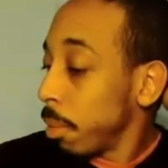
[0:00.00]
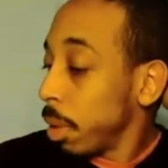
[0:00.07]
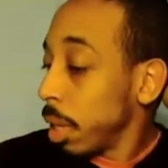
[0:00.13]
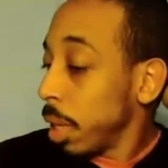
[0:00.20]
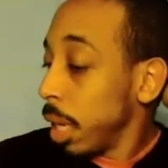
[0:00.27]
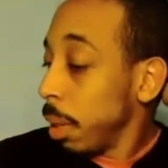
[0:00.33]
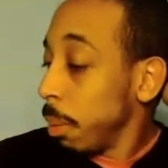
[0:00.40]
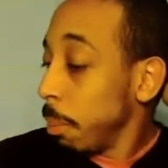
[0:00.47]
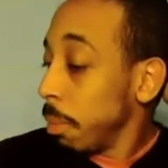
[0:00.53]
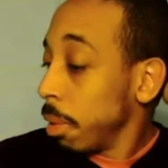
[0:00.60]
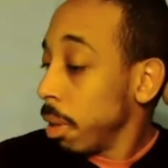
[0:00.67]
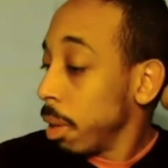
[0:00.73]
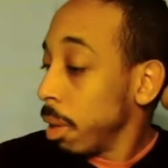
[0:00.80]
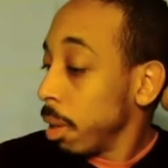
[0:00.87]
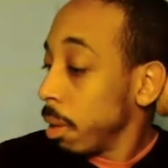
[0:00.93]
Keep
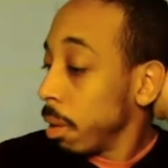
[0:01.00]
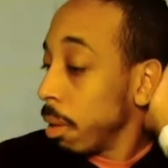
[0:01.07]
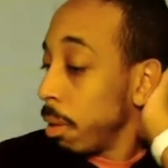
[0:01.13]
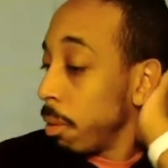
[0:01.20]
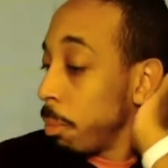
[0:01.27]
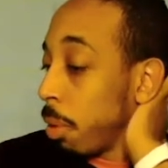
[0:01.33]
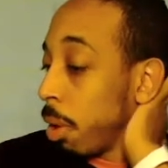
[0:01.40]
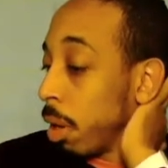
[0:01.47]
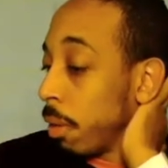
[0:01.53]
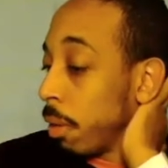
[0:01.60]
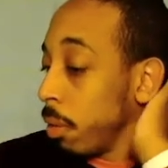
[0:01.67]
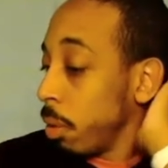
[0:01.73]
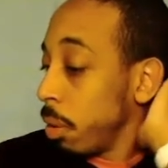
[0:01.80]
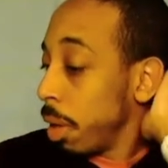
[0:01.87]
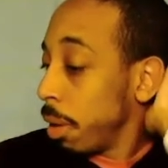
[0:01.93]
this part of
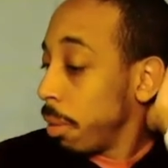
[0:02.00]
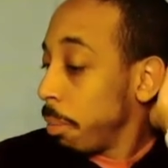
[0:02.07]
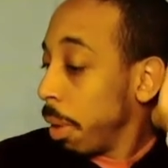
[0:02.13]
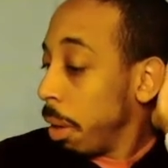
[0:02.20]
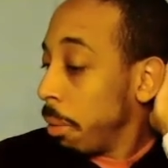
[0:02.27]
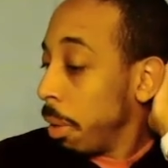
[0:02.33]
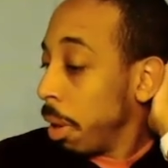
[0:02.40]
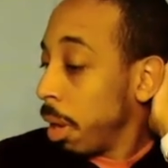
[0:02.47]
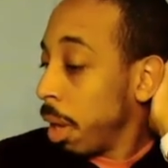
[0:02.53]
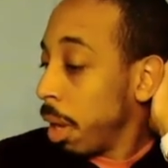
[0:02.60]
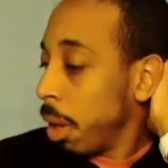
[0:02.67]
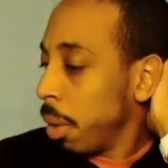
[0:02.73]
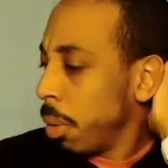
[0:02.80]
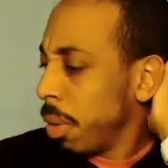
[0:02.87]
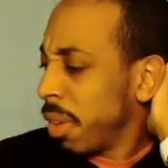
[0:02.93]
you at bay right
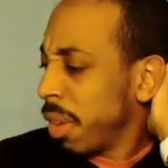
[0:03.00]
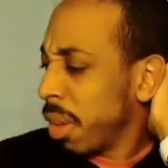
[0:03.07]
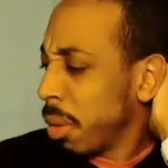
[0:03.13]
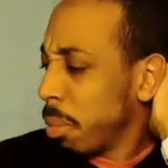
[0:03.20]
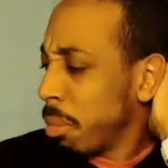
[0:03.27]
now. So,